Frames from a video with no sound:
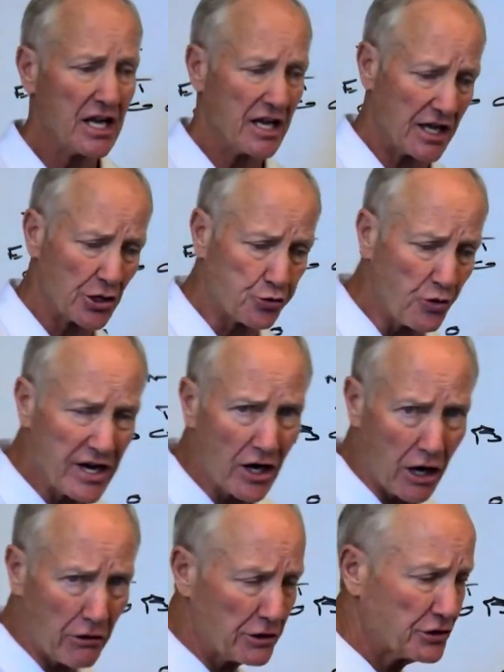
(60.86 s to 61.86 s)
is we
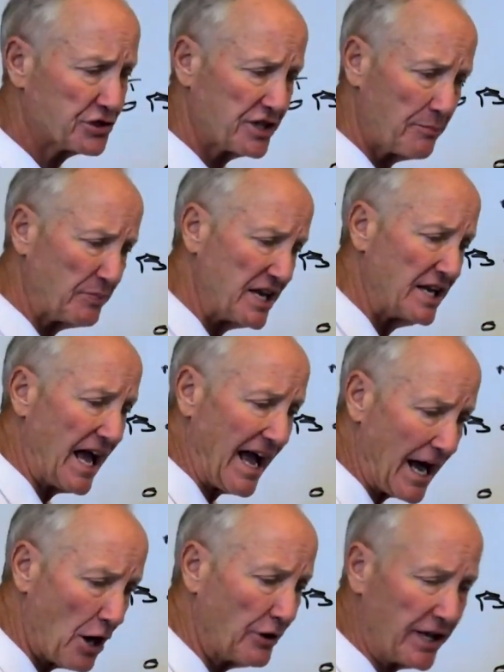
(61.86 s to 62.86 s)
are stepping
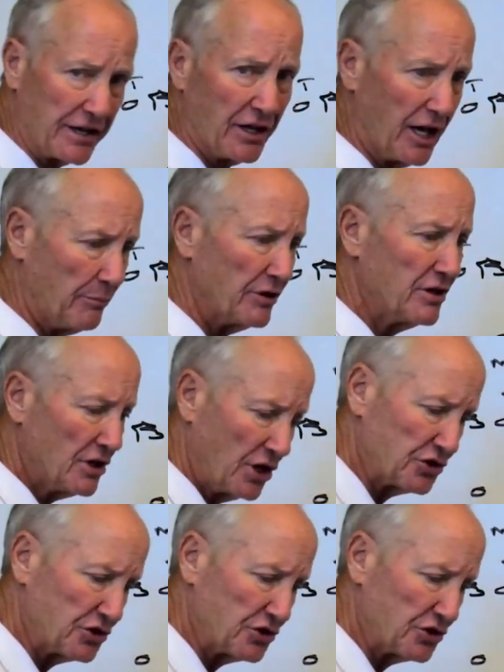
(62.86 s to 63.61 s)
out and up. A